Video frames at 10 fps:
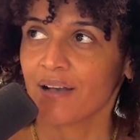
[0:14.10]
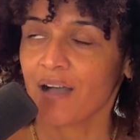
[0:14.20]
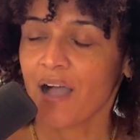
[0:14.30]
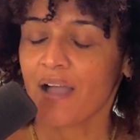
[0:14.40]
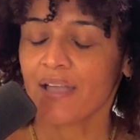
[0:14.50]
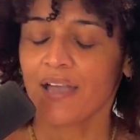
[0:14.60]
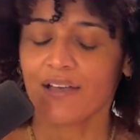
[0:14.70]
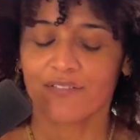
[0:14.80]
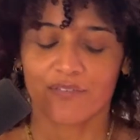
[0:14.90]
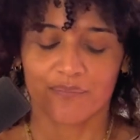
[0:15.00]
I
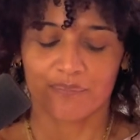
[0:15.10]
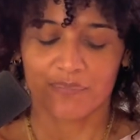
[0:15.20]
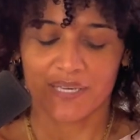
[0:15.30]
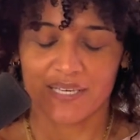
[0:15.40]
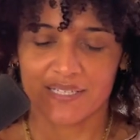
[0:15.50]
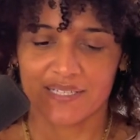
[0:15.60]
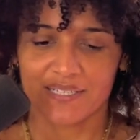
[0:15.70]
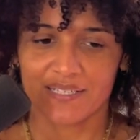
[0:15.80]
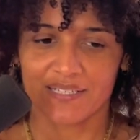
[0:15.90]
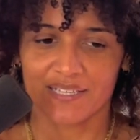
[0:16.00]
have been
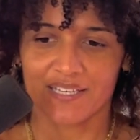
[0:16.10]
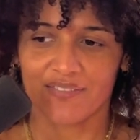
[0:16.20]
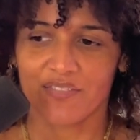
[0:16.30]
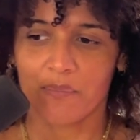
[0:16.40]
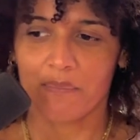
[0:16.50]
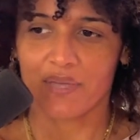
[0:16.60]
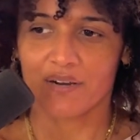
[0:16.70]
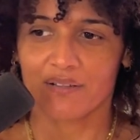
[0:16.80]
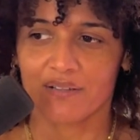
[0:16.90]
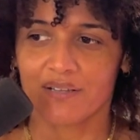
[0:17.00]
in the
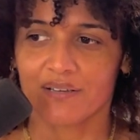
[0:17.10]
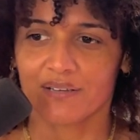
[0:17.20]
middle